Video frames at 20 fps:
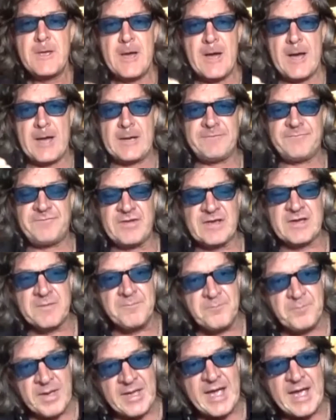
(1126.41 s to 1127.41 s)
And if he can
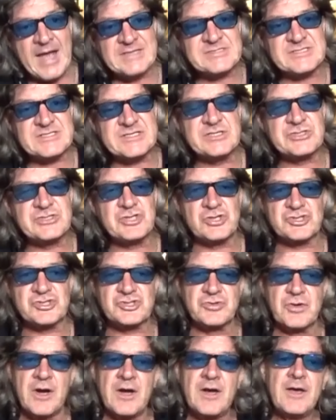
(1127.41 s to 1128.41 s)
beat Anthony
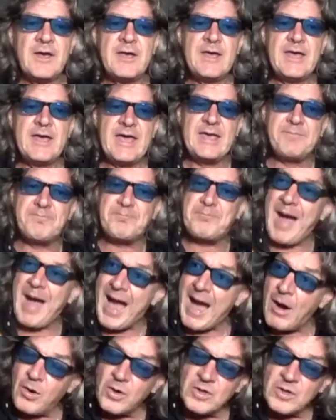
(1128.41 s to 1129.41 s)
Joshua, he
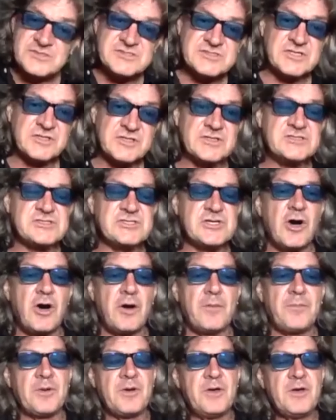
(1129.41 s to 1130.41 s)
powers to the top